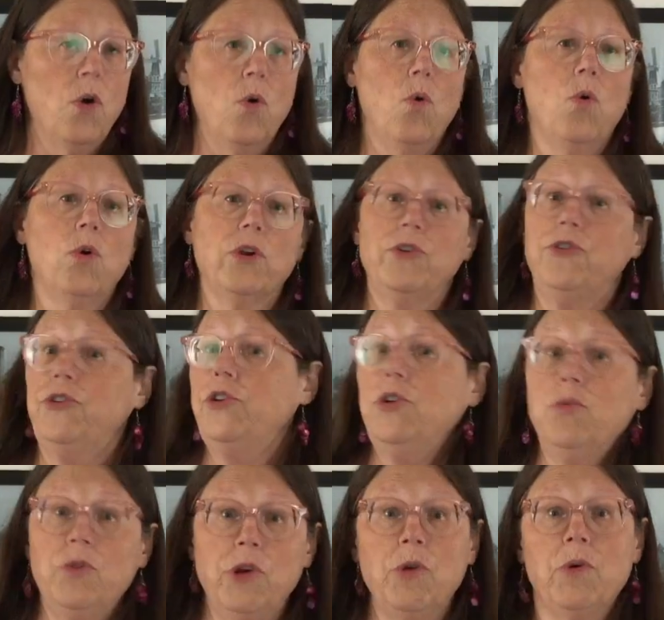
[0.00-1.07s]
Or do
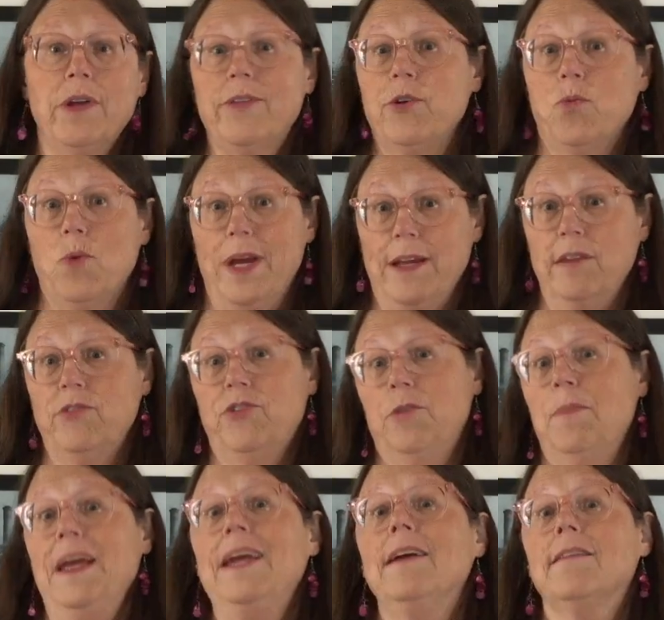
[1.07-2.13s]
you know other ways to
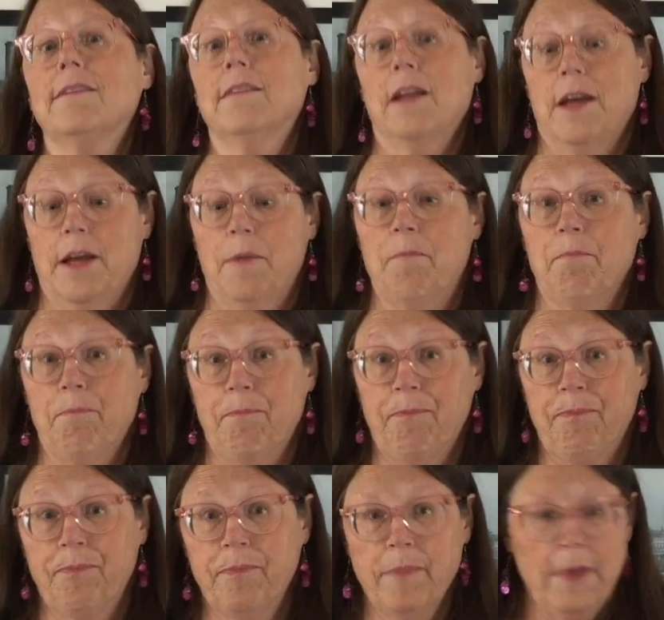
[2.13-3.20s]
make slime
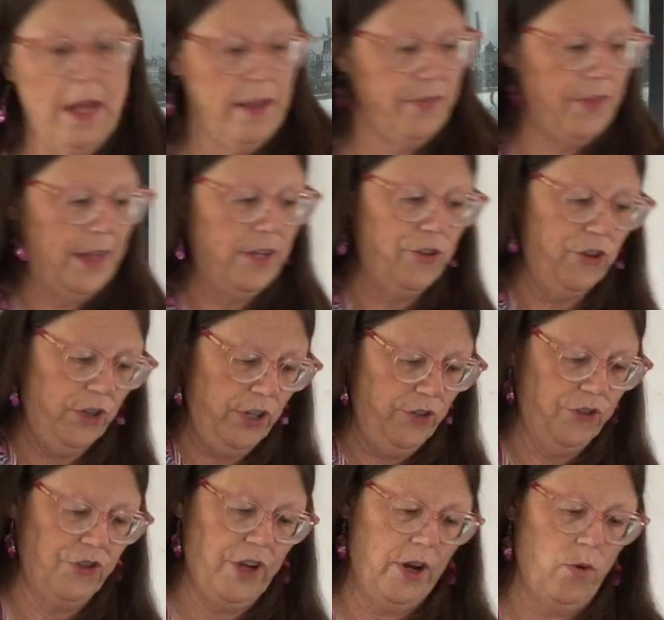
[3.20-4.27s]
that you can
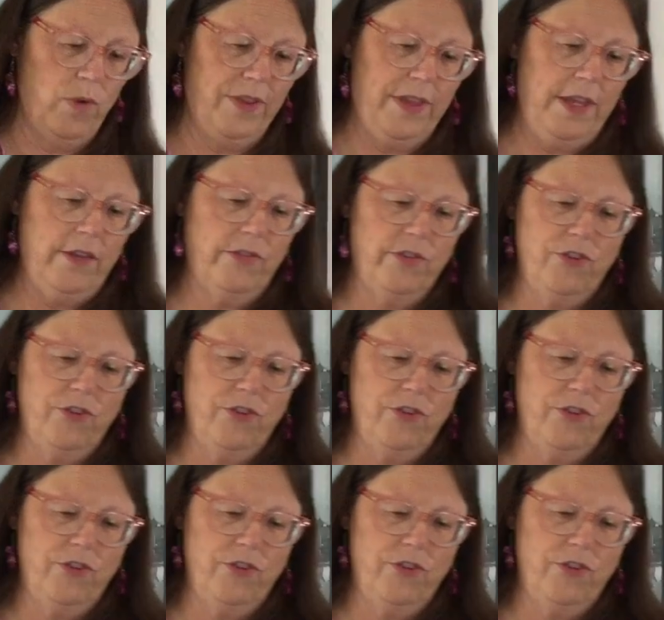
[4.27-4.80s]
share with us?